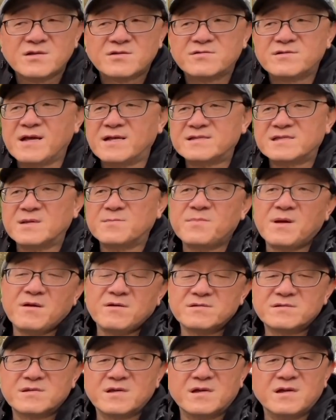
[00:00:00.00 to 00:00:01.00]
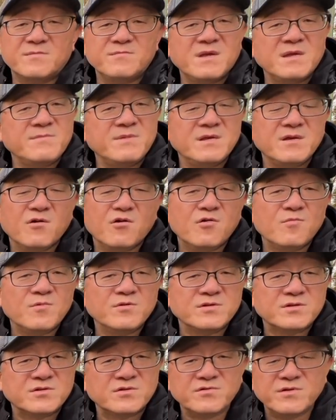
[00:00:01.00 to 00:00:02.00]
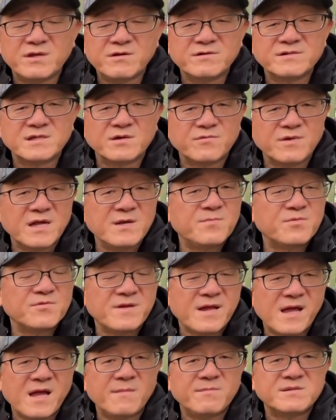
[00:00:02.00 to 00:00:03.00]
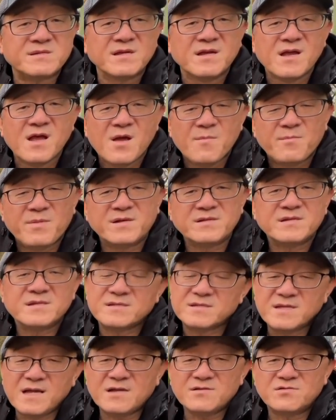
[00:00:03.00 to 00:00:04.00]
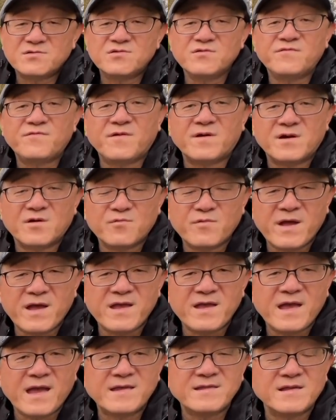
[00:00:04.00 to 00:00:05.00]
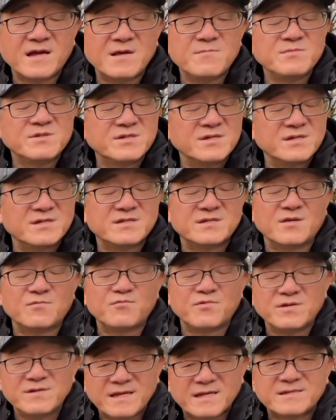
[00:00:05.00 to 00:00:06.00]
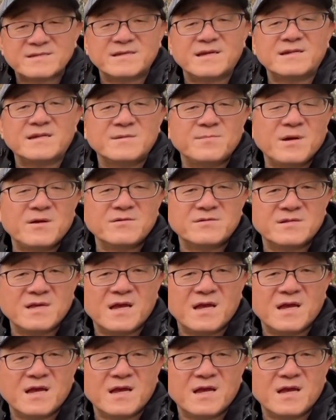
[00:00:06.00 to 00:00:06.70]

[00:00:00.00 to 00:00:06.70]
So that's about uh, maybe almost two years away perhaps, but it's not too far away and I'm just uh, really excited about